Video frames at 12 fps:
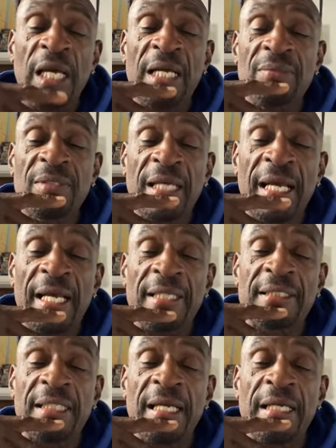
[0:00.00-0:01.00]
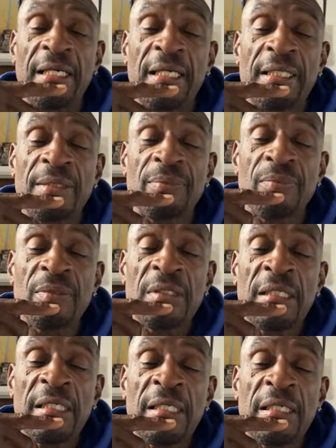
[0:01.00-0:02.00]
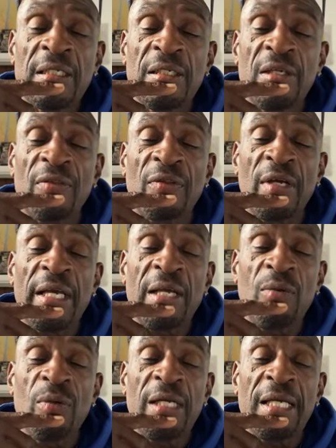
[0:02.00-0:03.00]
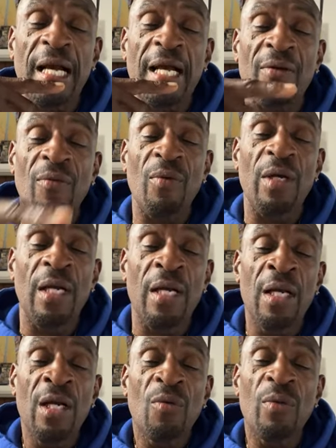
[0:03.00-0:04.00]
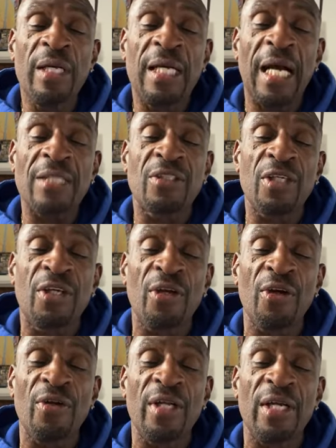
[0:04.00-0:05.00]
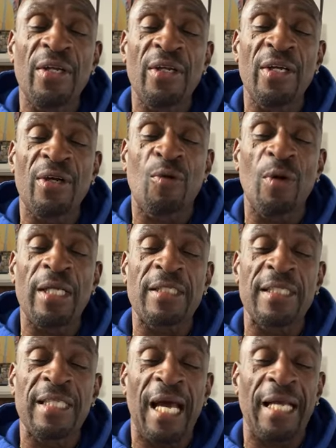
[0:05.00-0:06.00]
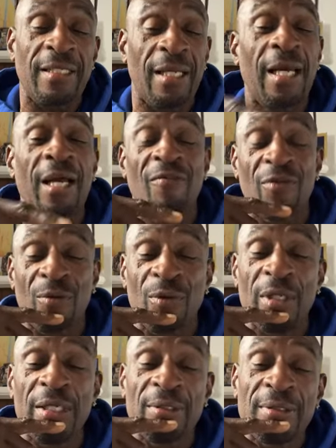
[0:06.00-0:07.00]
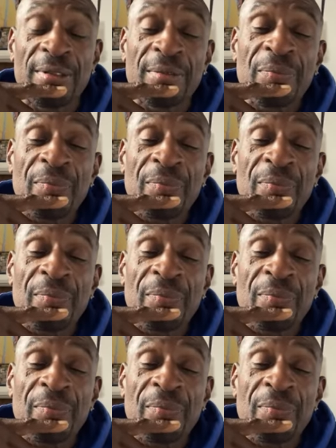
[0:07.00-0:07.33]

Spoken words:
James Cass say, good thing we got security in here quick tonight. Yeah, for real.